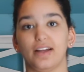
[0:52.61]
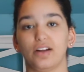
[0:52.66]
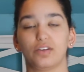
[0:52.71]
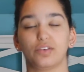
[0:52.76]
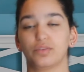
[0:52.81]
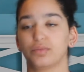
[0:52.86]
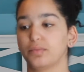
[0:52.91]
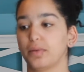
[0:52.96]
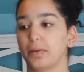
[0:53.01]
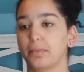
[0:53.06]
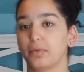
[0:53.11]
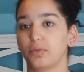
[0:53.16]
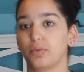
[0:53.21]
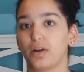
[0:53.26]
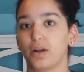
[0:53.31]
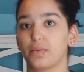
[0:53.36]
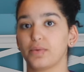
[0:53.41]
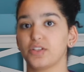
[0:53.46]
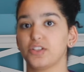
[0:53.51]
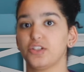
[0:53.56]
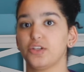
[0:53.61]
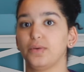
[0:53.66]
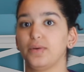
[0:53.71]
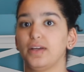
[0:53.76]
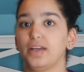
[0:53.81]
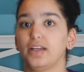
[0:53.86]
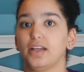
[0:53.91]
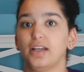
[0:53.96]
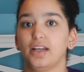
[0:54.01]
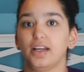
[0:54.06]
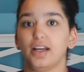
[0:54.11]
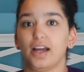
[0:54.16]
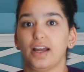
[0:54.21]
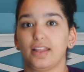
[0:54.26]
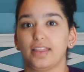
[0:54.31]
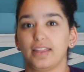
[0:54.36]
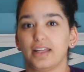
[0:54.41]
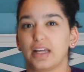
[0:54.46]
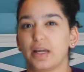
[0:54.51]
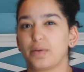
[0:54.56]
I don't remember what I was doing. I
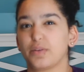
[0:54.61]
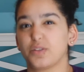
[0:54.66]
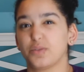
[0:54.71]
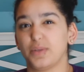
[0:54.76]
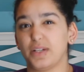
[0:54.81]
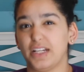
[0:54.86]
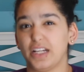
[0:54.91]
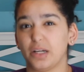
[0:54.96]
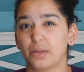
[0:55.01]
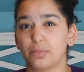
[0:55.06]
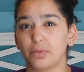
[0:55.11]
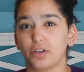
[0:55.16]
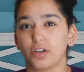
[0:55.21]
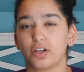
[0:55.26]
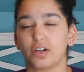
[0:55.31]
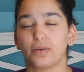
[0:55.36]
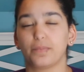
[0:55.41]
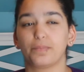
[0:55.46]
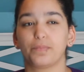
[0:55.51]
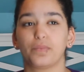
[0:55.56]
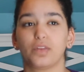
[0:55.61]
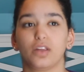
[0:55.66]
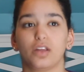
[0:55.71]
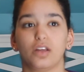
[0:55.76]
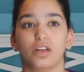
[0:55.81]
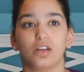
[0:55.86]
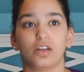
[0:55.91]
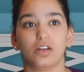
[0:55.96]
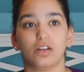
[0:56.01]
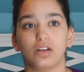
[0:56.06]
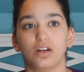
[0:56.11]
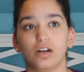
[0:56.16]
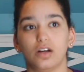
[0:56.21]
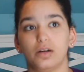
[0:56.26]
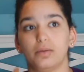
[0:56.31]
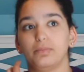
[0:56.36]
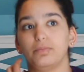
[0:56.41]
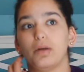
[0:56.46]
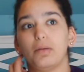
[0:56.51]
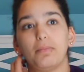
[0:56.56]
think I was reading a book
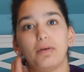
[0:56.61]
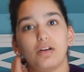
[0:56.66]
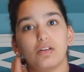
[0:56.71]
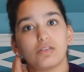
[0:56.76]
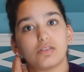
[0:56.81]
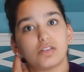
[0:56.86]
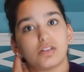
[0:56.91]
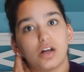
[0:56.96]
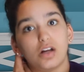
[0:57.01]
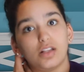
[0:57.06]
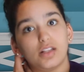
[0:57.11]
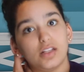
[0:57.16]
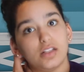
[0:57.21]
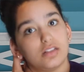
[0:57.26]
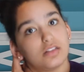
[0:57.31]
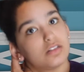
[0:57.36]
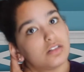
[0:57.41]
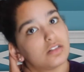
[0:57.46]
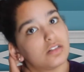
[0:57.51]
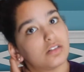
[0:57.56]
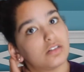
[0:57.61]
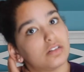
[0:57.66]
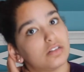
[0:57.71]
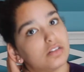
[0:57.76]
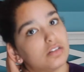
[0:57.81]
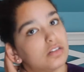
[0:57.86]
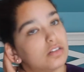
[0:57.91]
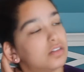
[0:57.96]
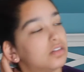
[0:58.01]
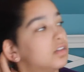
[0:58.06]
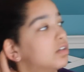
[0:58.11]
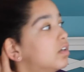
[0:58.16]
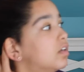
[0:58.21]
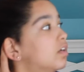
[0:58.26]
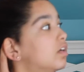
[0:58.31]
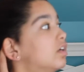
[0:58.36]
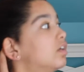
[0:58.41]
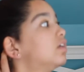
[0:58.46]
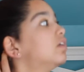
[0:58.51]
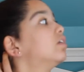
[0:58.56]
about solids,
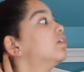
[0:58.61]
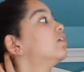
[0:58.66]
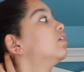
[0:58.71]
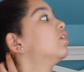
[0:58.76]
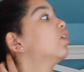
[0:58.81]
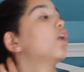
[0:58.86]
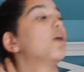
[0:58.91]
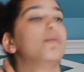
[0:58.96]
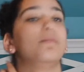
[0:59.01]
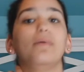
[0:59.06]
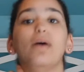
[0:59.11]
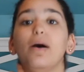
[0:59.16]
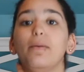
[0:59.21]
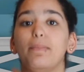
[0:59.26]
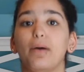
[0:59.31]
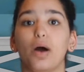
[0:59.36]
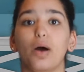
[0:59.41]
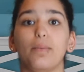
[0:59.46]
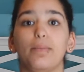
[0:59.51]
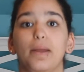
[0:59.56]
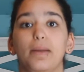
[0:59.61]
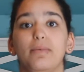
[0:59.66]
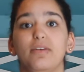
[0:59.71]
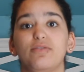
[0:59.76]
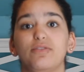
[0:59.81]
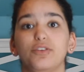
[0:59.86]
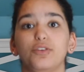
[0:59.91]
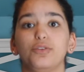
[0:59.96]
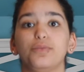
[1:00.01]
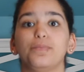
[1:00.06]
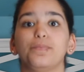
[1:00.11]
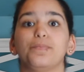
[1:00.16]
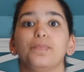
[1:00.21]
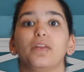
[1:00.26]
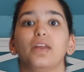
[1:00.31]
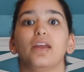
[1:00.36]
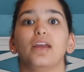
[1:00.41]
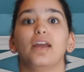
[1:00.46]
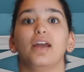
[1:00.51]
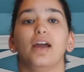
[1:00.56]
or about baby food,
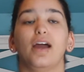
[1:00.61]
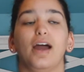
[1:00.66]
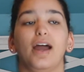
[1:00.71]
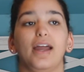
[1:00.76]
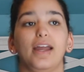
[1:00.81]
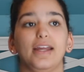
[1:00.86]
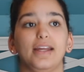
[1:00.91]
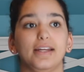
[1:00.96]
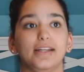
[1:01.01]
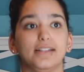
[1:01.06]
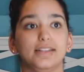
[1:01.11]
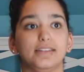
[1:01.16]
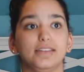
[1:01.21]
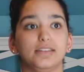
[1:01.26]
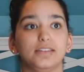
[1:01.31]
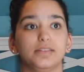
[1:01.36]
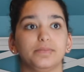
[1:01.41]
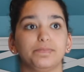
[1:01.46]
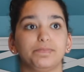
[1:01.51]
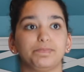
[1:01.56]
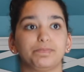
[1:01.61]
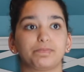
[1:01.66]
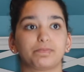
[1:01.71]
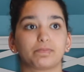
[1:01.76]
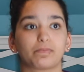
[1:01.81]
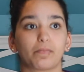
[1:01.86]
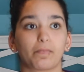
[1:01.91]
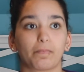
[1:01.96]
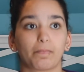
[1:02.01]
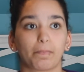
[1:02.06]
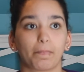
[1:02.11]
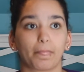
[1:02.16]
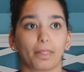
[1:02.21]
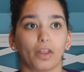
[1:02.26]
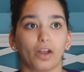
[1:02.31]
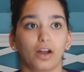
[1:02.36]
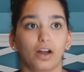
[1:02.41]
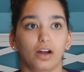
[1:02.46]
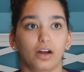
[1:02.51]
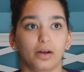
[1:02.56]
and
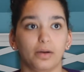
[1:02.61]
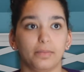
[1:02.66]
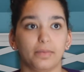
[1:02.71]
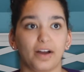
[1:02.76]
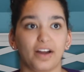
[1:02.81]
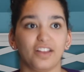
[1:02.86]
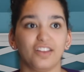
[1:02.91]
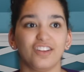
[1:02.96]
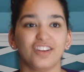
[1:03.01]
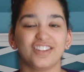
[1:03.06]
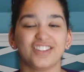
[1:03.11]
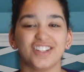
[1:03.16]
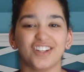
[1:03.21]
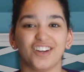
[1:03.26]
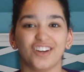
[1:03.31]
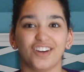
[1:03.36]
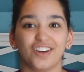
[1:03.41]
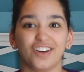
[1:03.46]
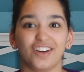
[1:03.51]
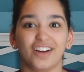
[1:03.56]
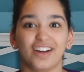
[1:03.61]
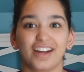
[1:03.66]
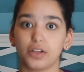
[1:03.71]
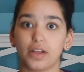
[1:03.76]
I looked at her.